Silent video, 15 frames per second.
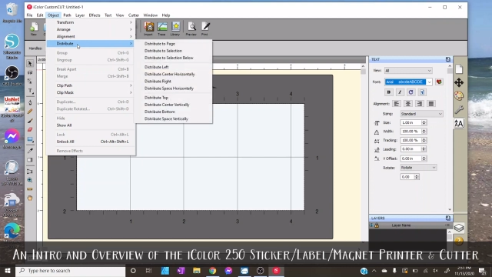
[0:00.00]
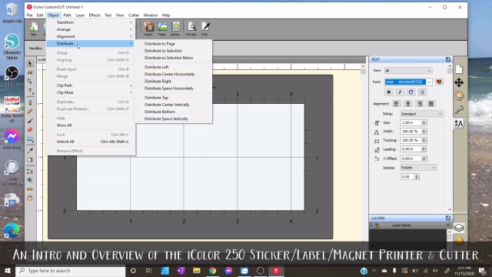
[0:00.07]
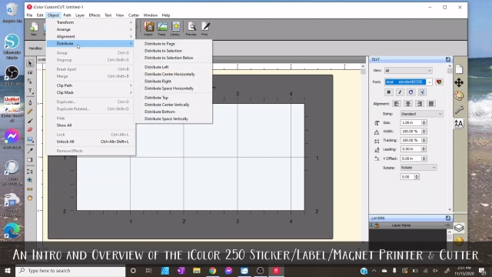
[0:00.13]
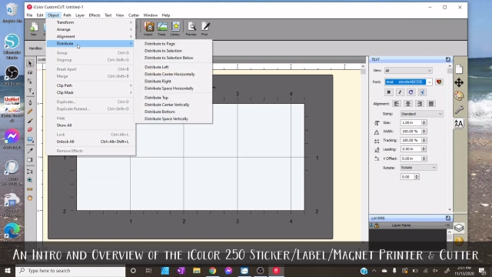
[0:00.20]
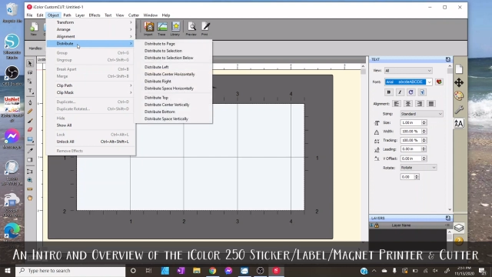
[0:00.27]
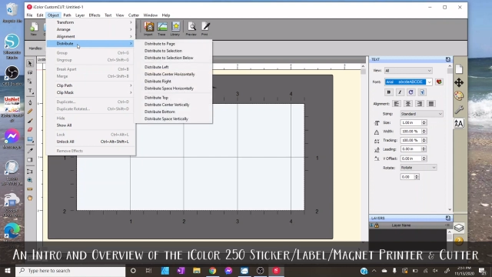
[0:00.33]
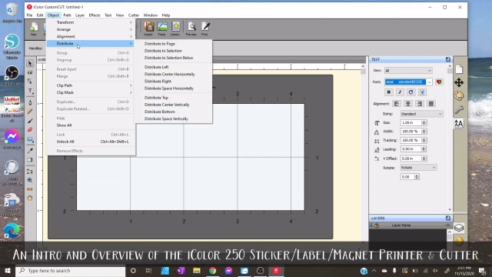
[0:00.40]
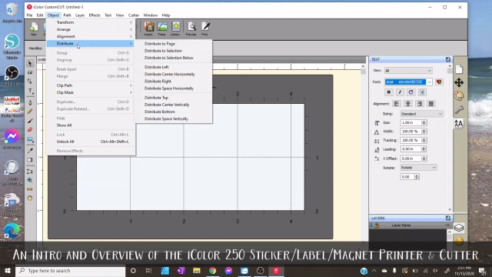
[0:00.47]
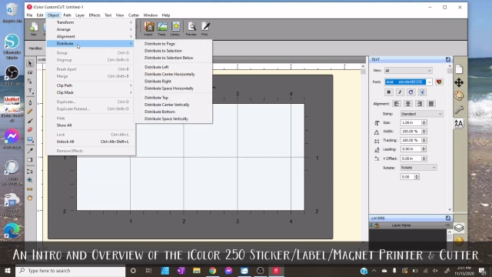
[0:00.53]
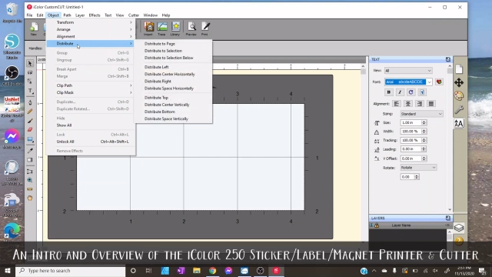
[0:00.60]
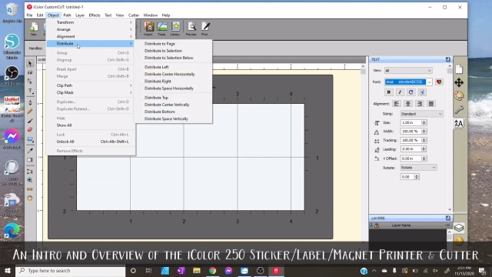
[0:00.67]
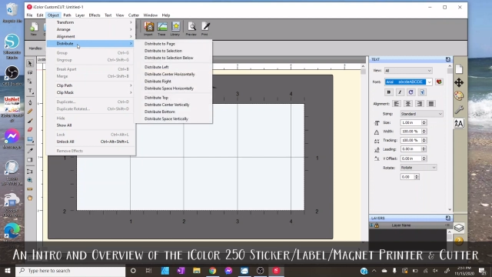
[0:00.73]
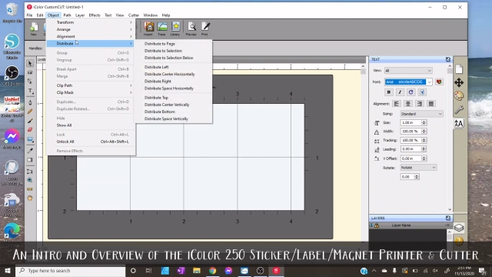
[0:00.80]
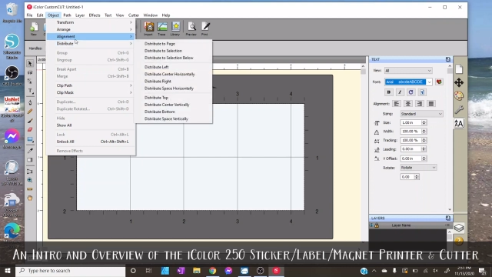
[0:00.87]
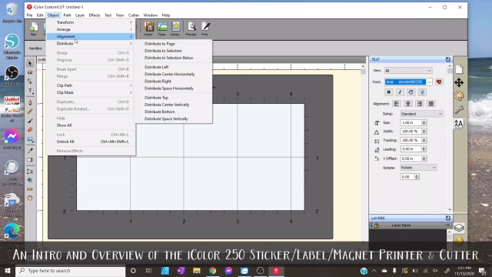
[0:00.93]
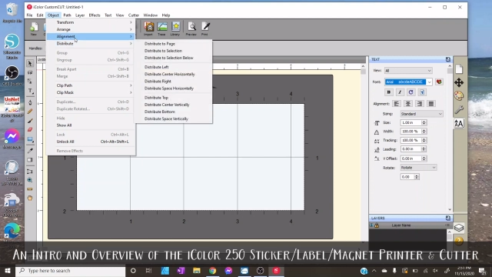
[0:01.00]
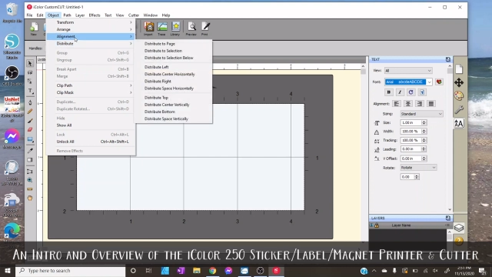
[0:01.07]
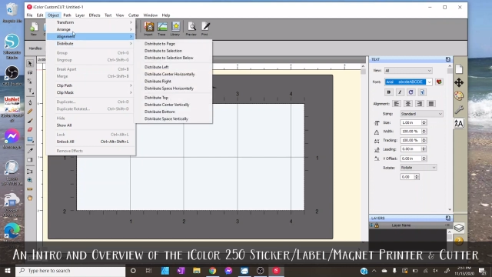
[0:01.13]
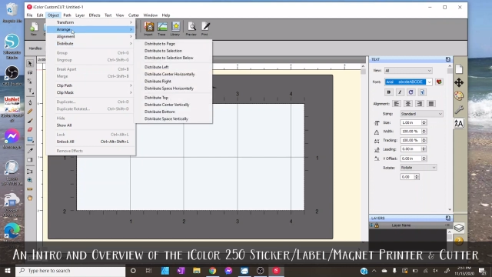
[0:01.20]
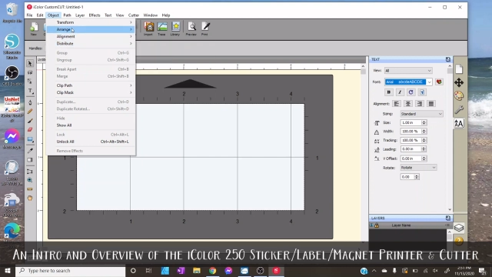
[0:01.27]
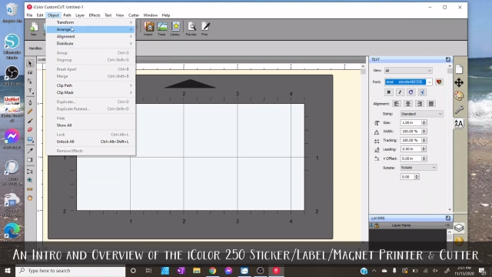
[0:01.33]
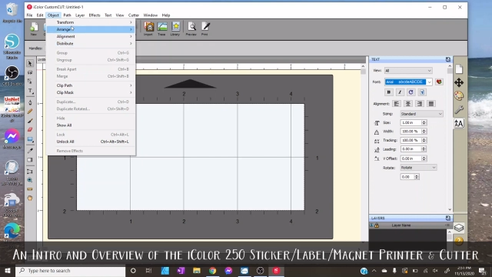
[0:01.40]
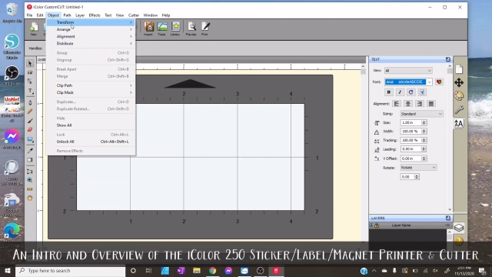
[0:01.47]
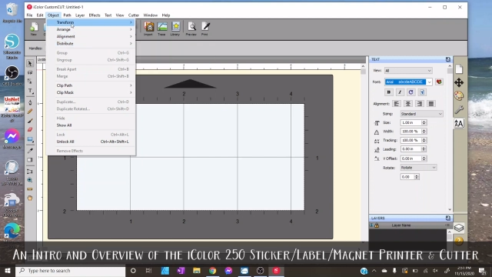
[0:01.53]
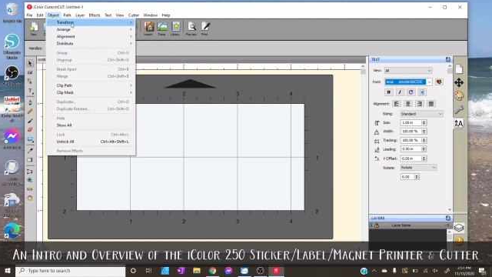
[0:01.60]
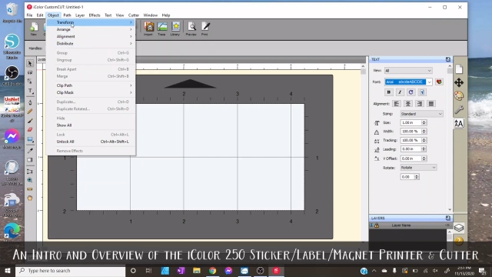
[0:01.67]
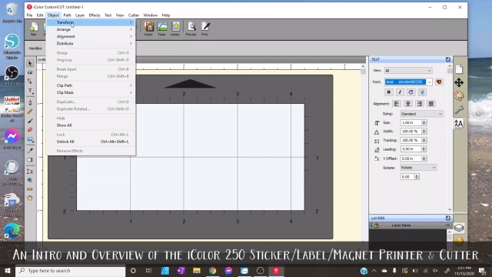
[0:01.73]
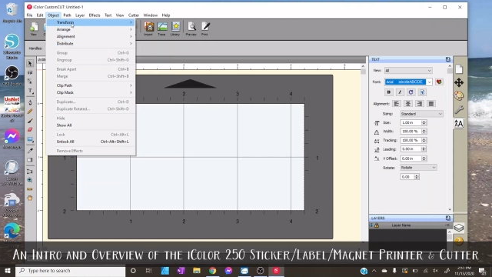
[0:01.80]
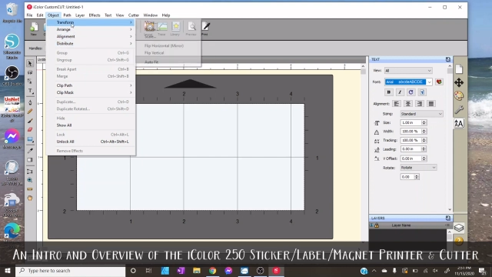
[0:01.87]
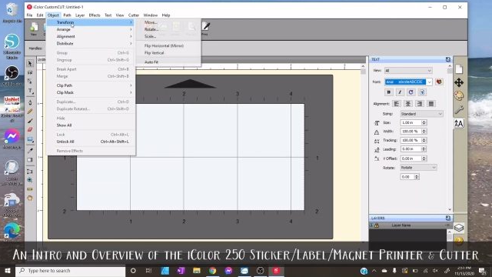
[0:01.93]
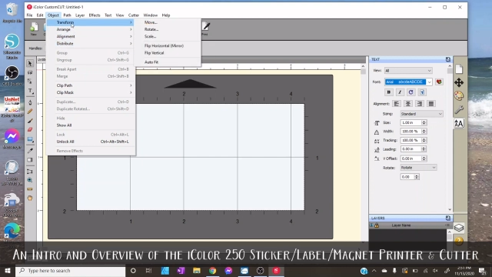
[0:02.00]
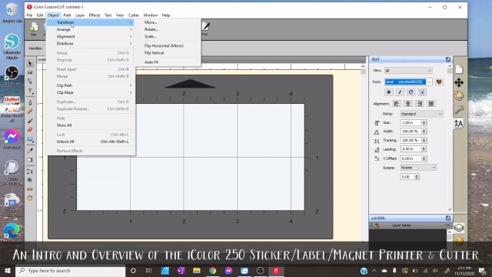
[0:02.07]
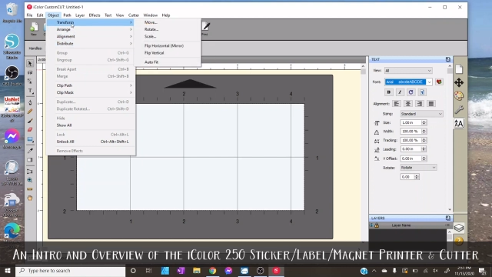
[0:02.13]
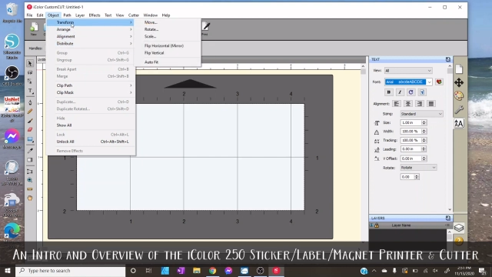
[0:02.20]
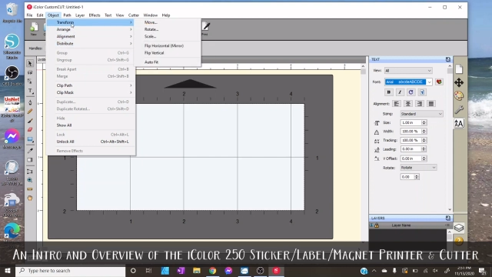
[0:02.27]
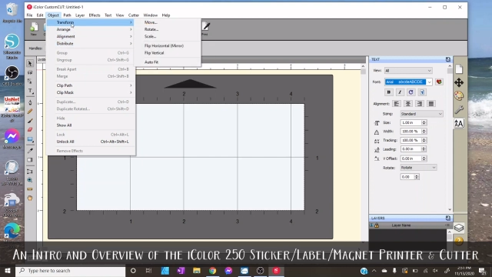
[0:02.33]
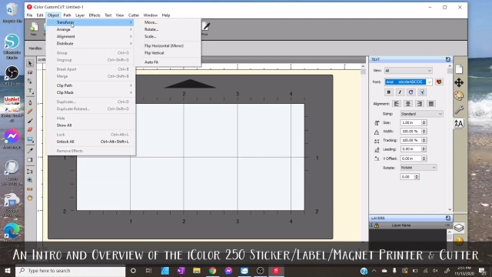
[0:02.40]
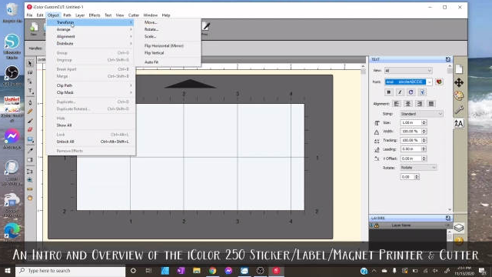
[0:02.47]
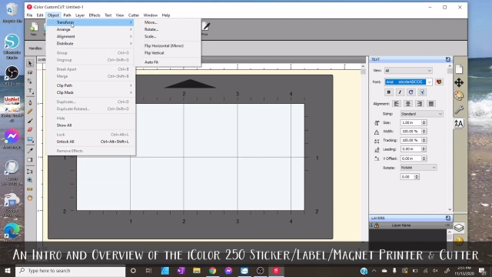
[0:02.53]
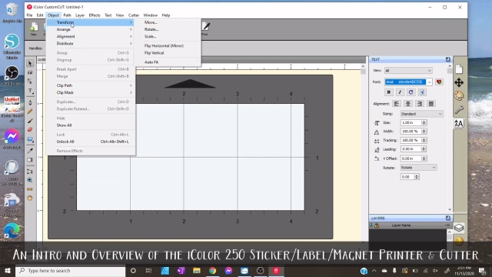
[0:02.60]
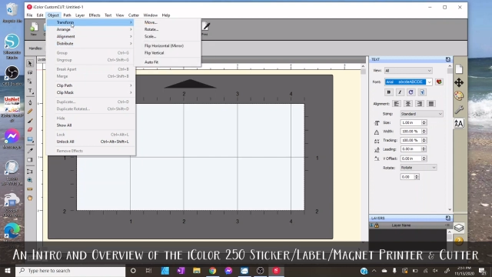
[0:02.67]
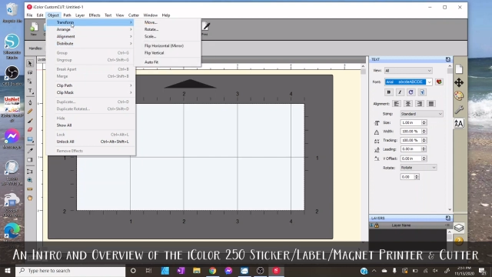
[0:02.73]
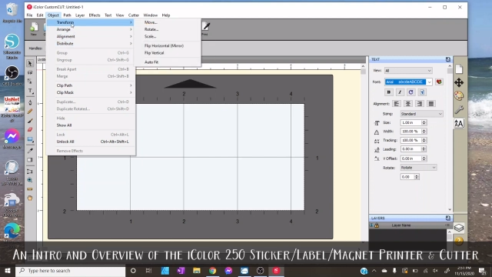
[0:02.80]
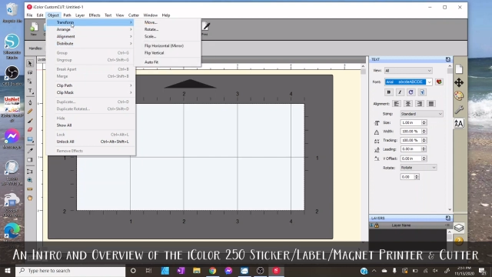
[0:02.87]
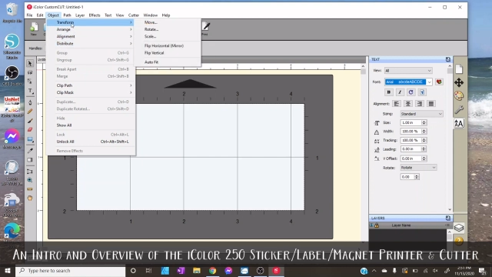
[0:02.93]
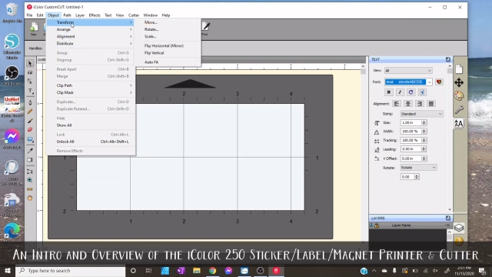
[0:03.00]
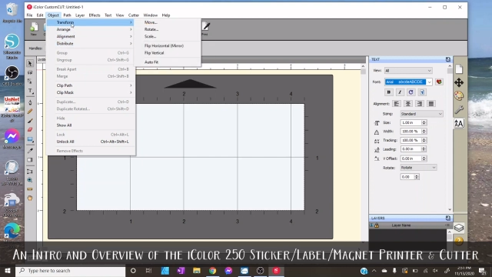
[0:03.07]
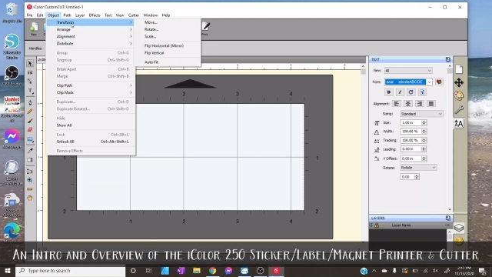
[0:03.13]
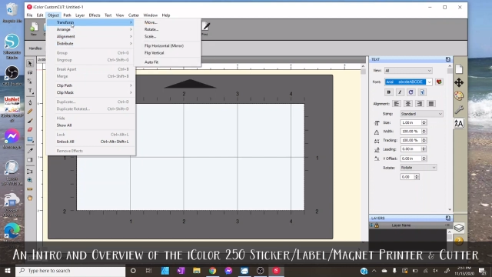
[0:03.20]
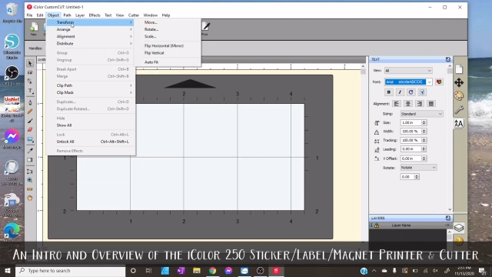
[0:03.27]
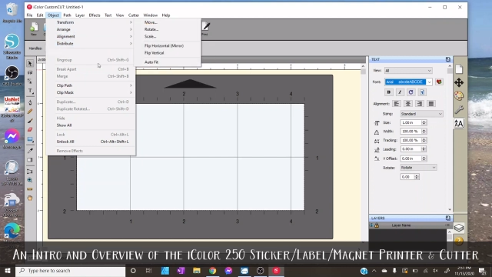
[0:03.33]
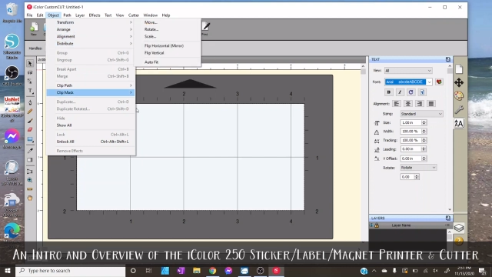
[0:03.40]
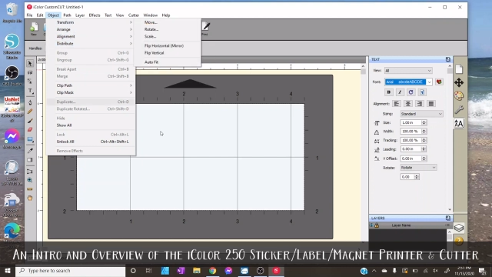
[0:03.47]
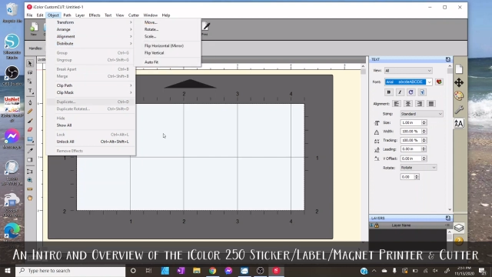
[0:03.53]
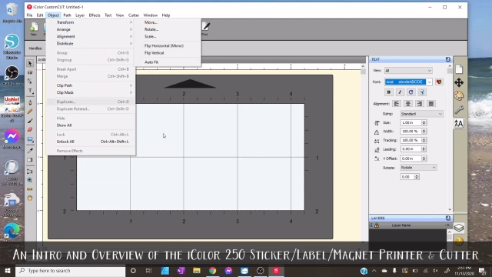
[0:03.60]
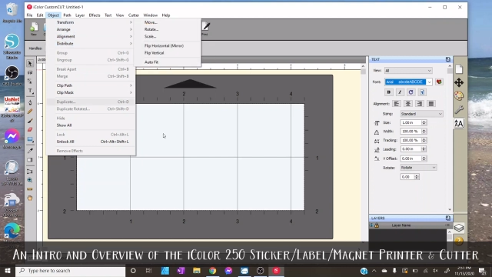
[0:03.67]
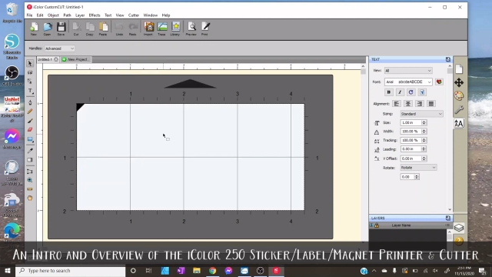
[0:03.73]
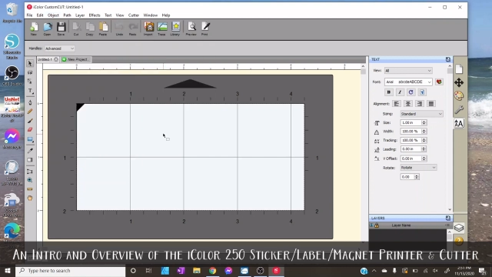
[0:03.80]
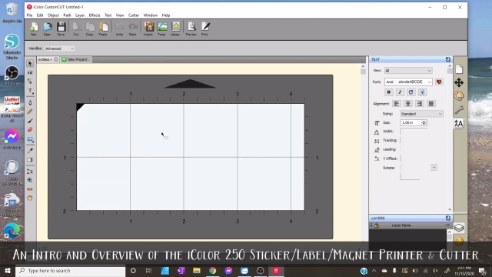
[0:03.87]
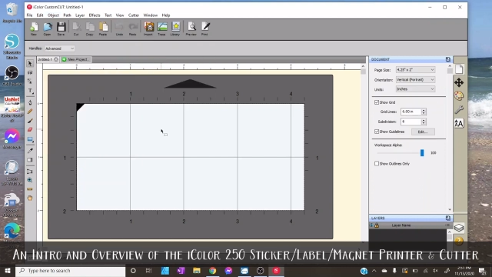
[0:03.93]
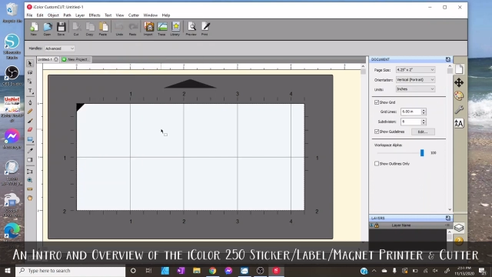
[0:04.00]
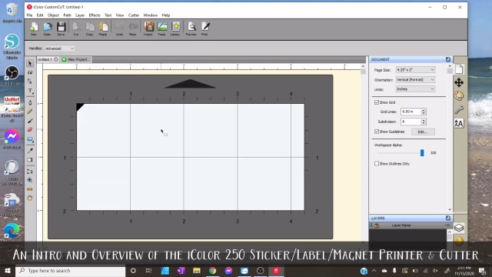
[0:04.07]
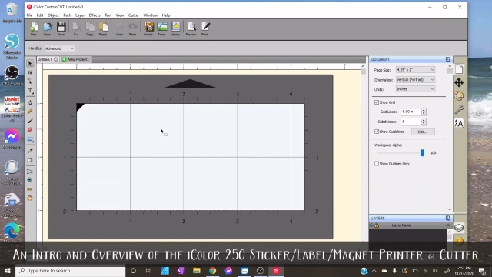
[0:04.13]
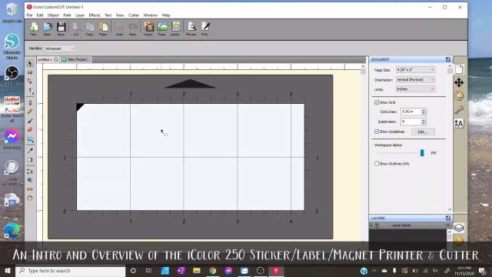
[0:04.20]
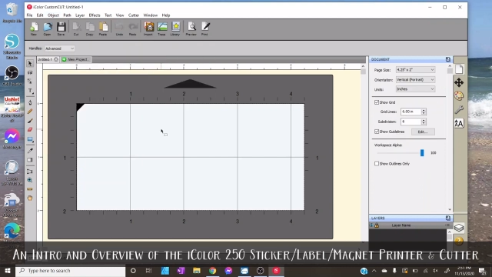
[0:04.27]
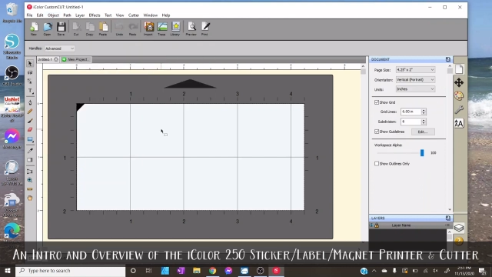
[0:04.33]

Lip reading: Nobody's mouth can be seen.